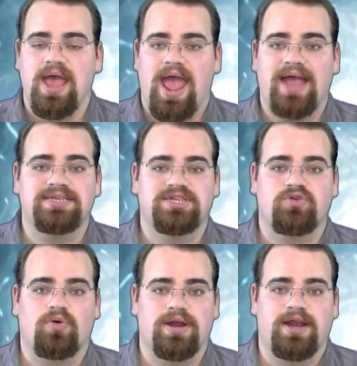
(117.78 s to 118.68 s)
and
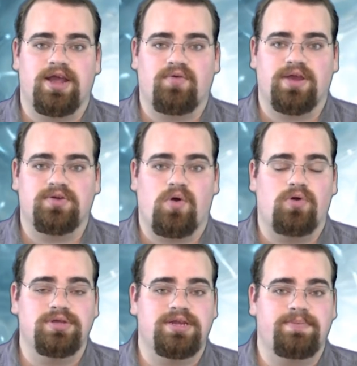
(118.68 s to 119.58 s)
stored in a crystal
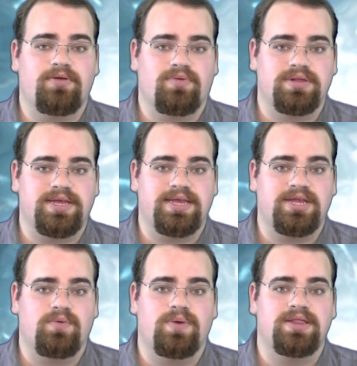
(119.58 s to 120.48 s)
only to be released
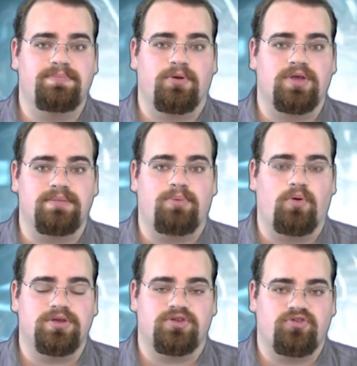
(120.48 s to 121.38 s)
when the person
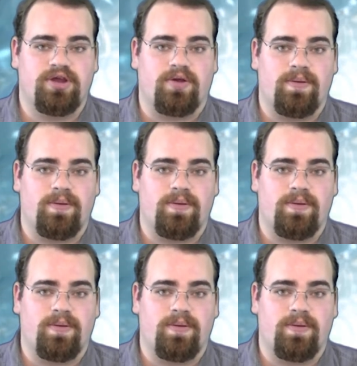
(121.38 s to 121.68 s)
pulls the trigger.